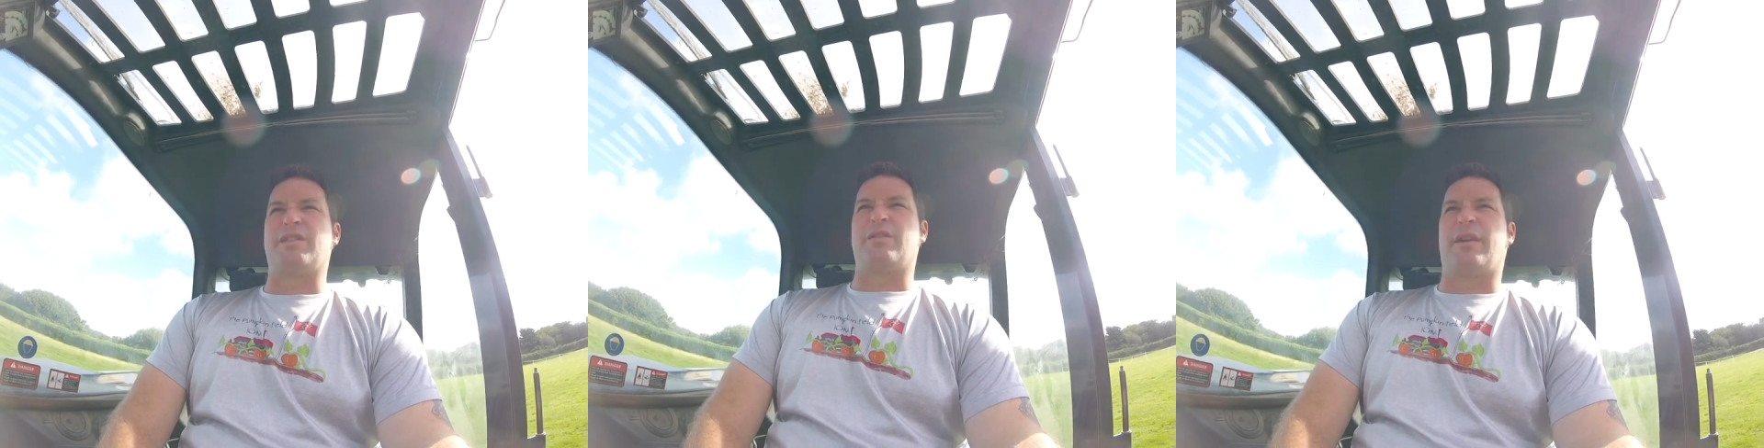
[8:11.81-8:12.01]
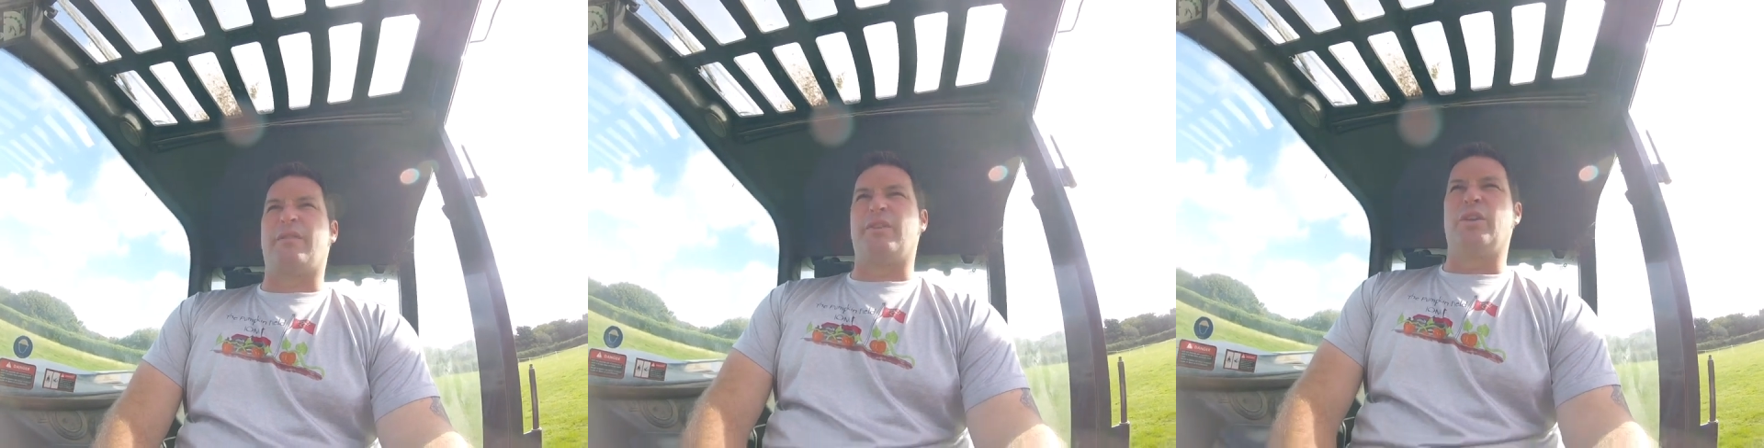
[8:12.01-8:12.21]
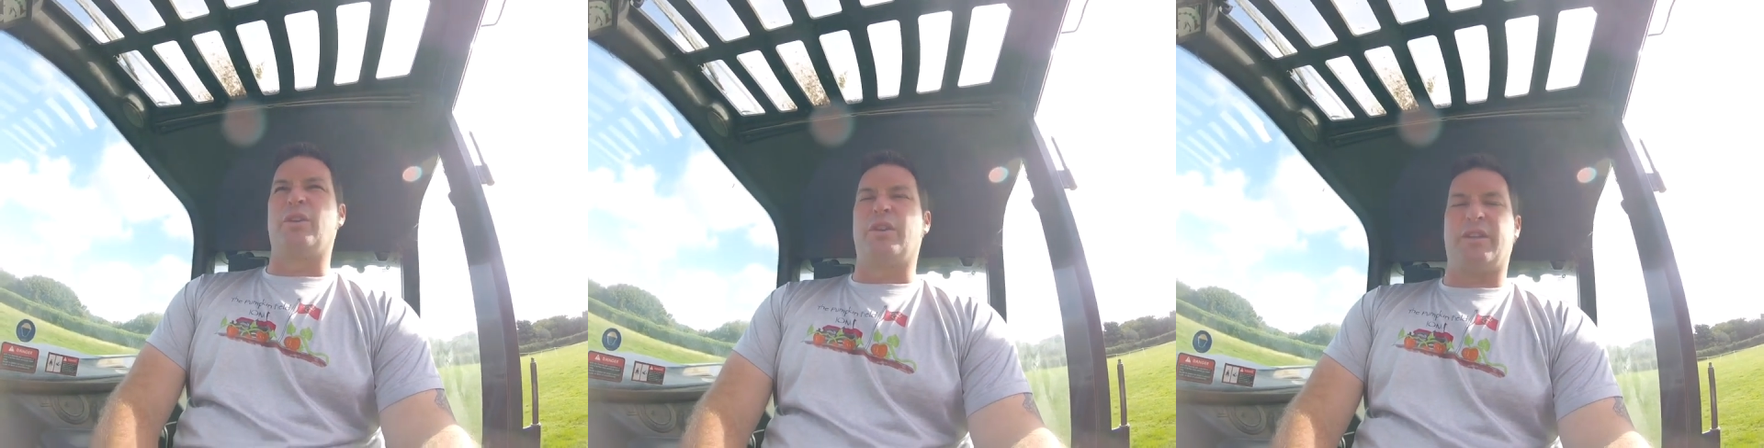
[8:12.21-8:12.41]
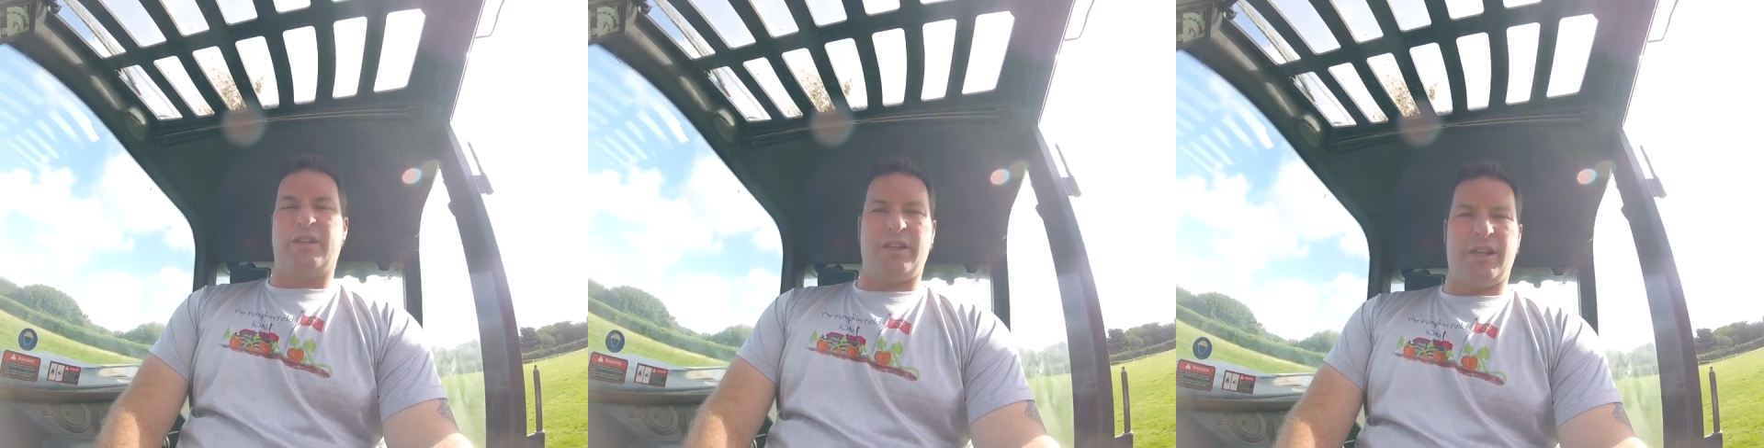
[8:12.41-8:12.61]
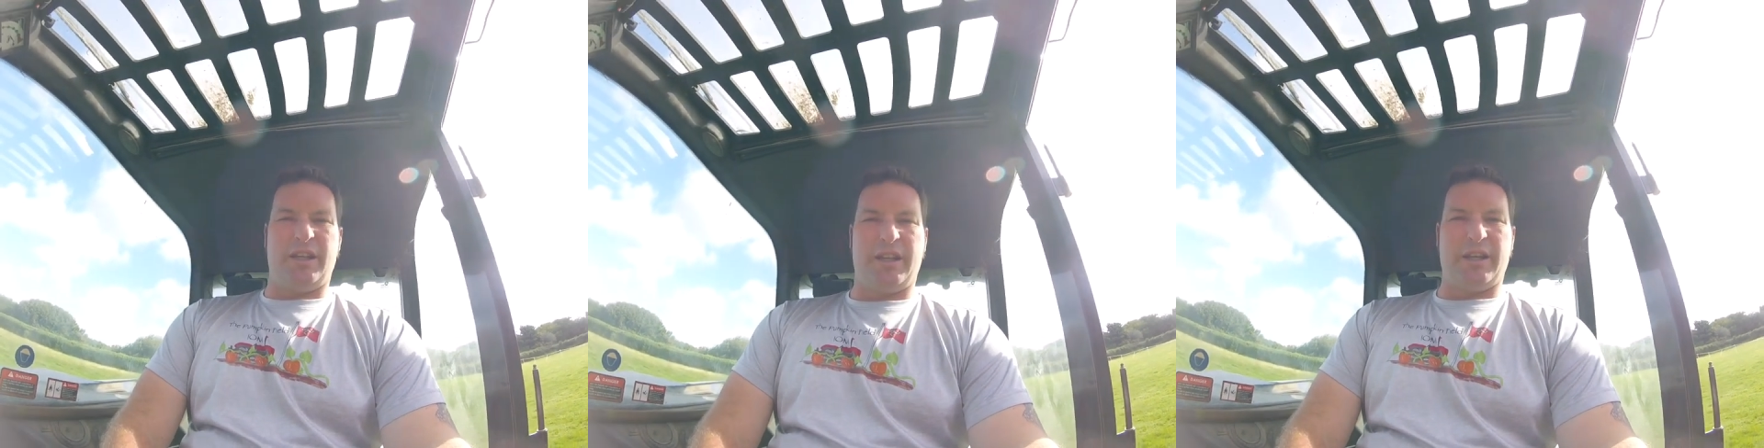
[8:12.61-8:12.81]
to have a look at
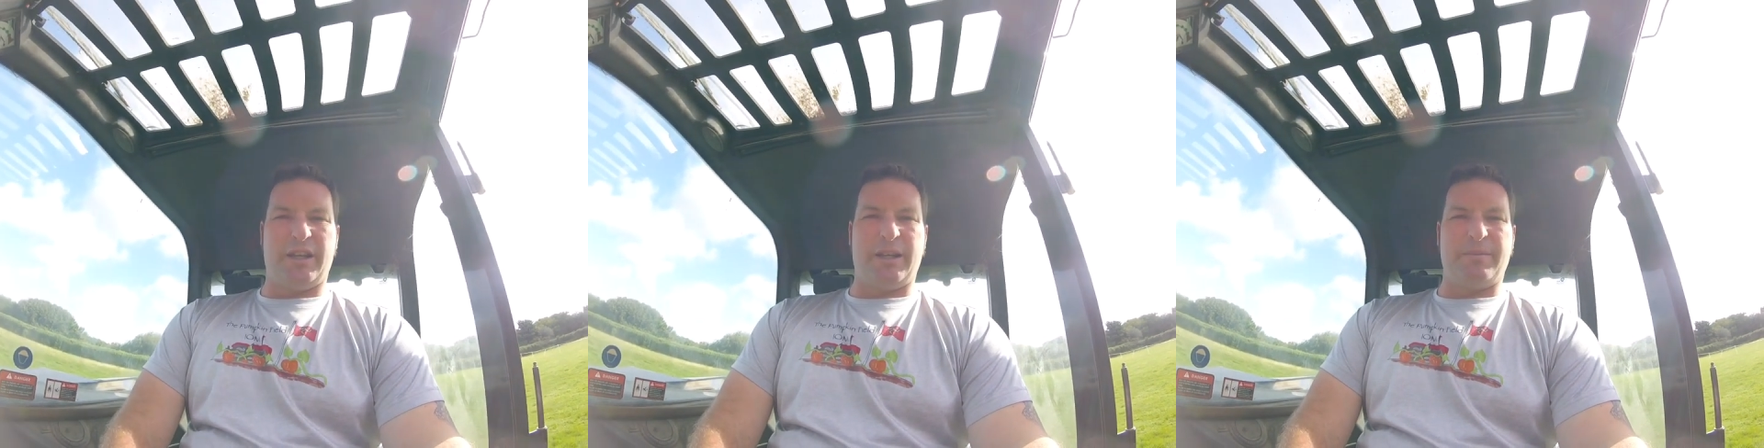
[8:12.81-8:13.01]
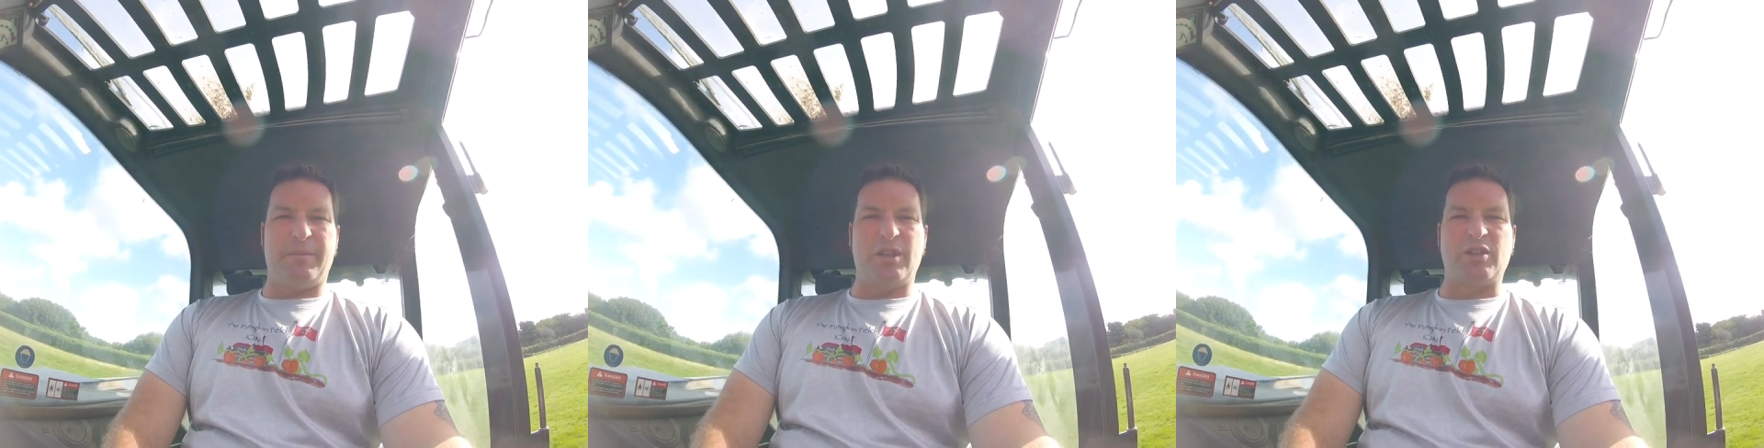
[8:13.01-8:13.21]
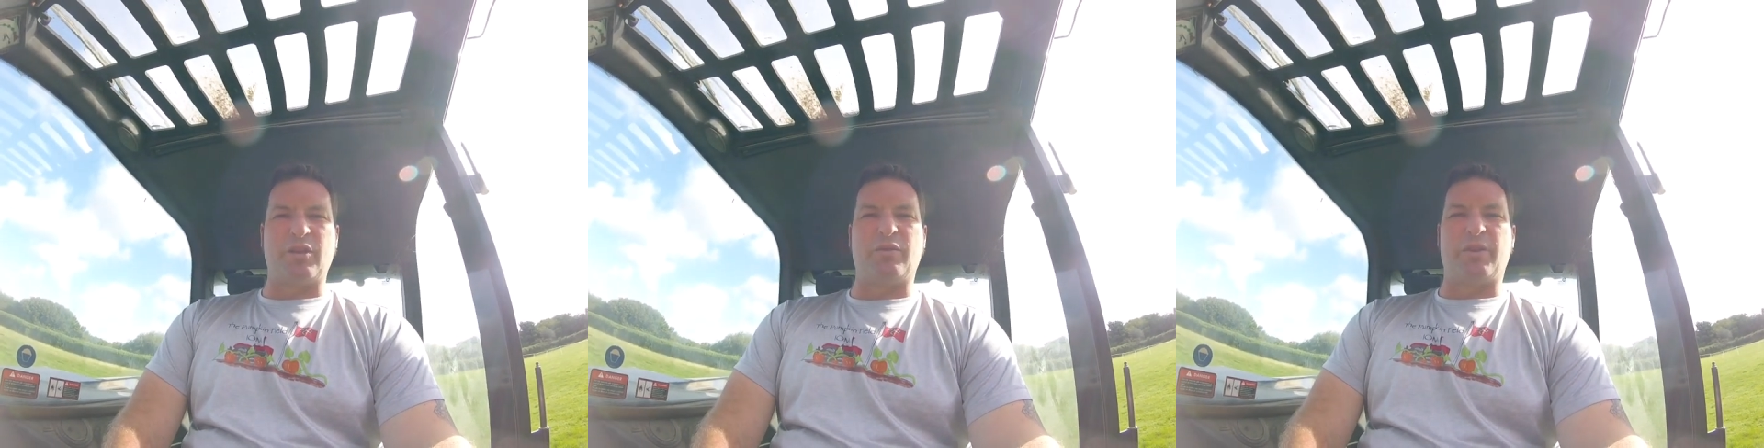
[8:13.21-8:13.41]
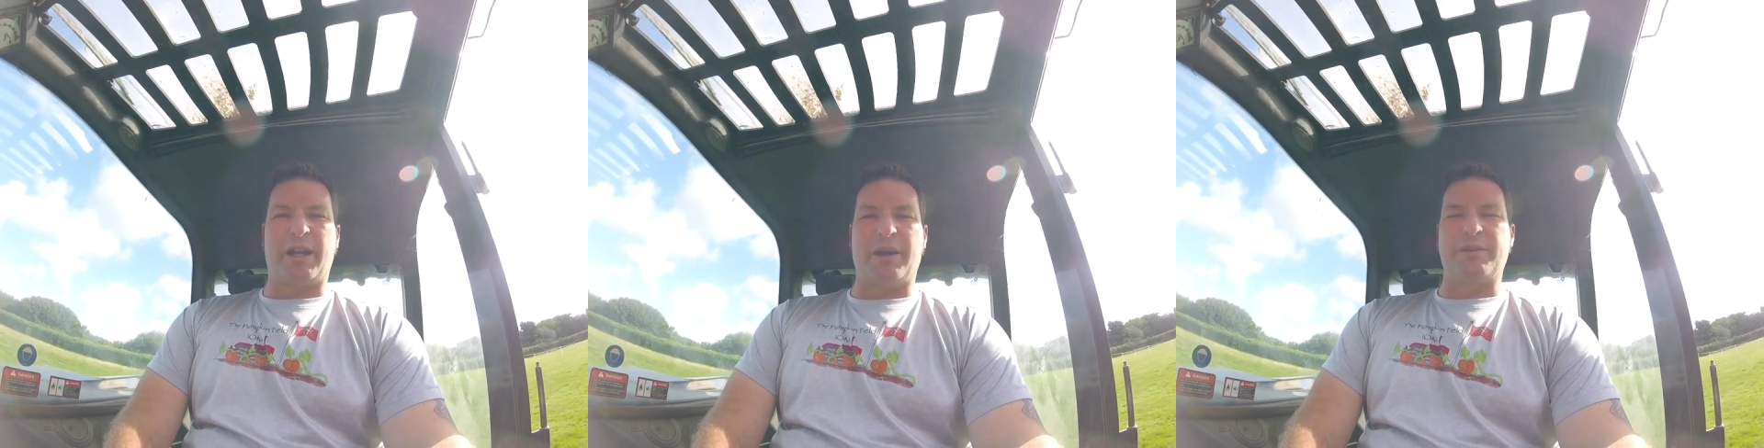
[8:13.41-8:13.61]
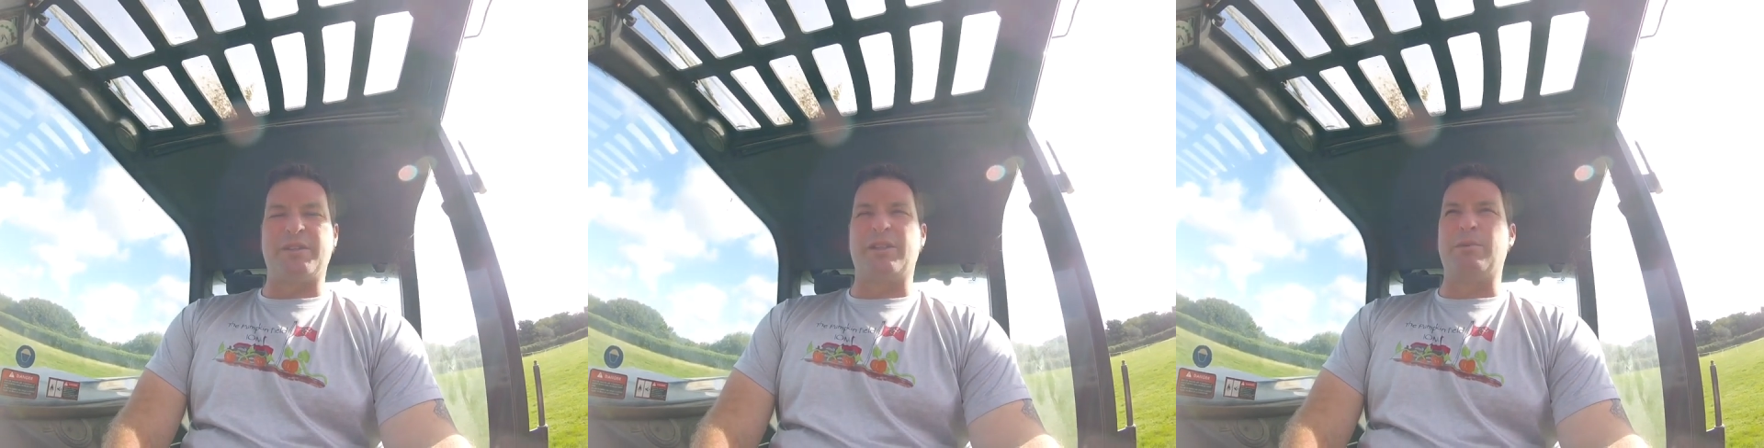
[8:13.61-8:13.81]
the
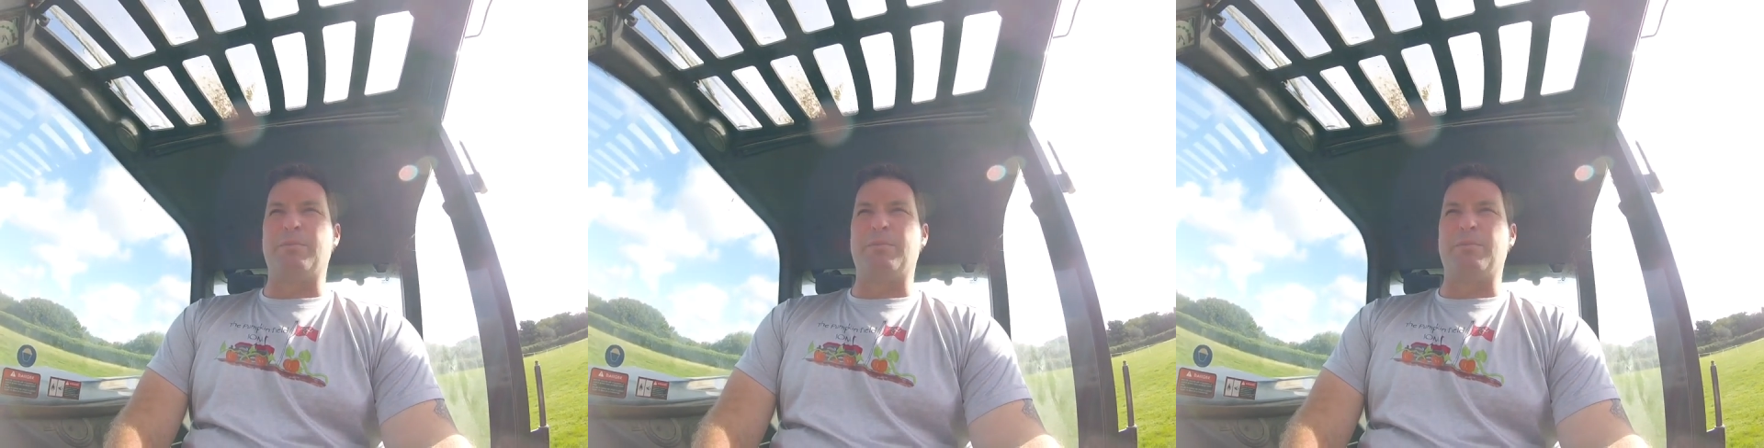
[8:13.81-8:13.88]
sunflowers and the